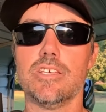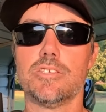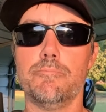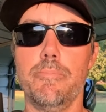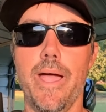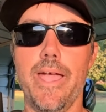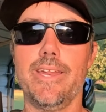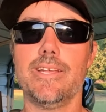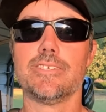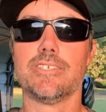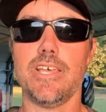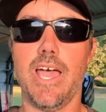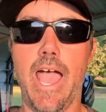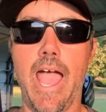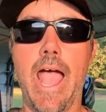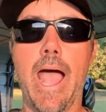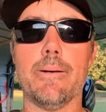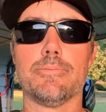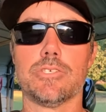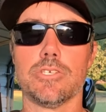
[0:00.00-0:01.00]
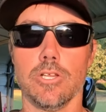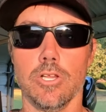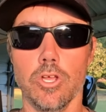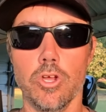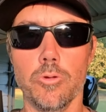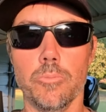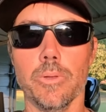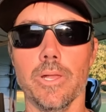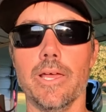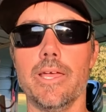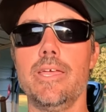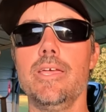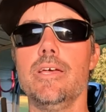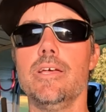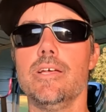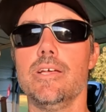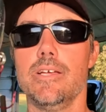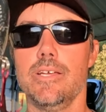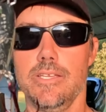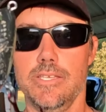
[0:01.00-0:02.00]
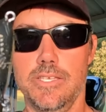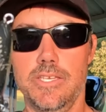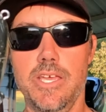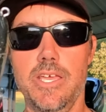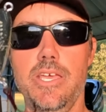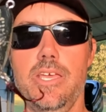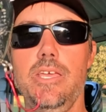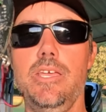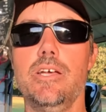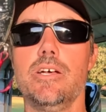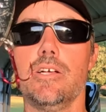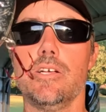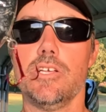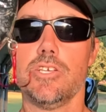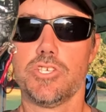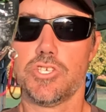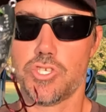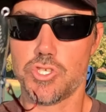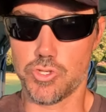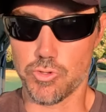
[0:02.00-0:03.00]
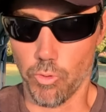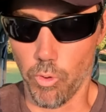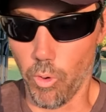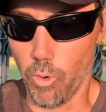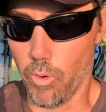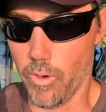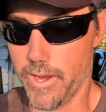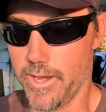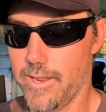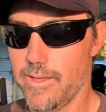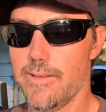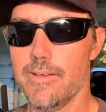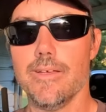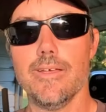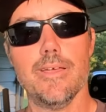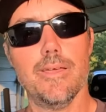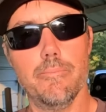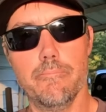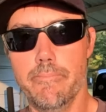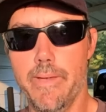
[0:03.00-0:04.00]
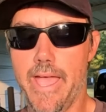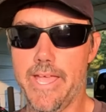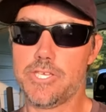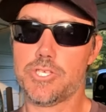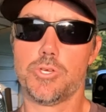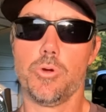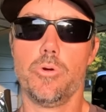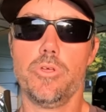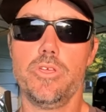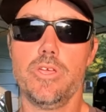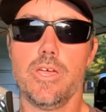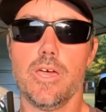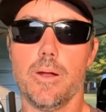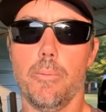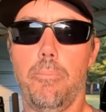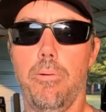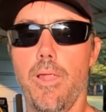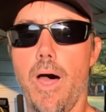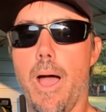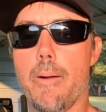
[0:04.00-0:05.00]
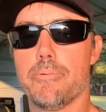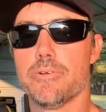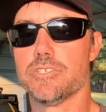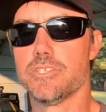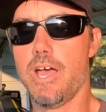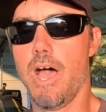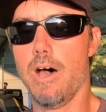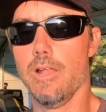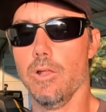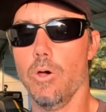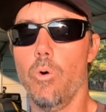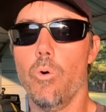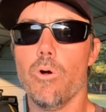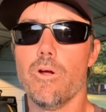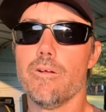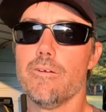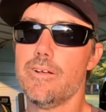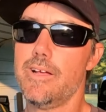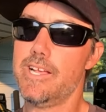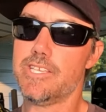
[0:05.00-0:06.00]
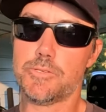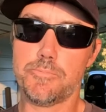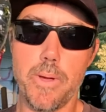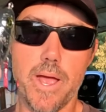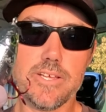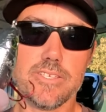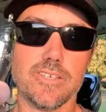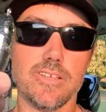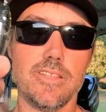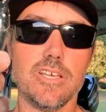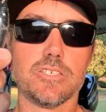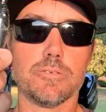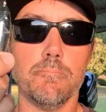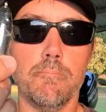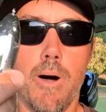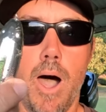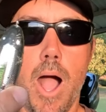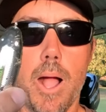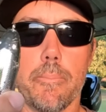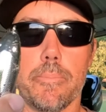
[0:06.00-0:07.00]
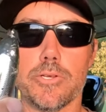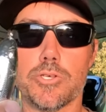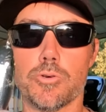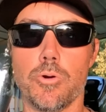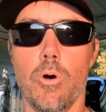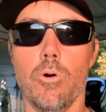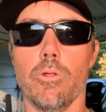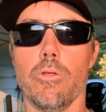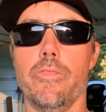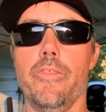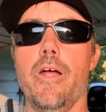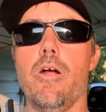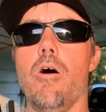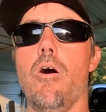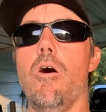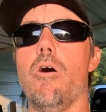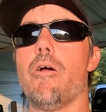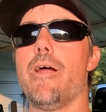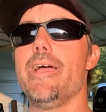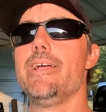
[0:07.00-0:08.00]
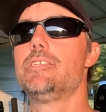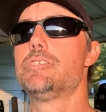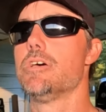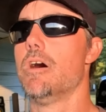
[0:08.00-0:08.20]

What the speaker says: this bait is absolutely destroyed. Make sure you get a plopper style lure, especially this Mach Patroller. There are a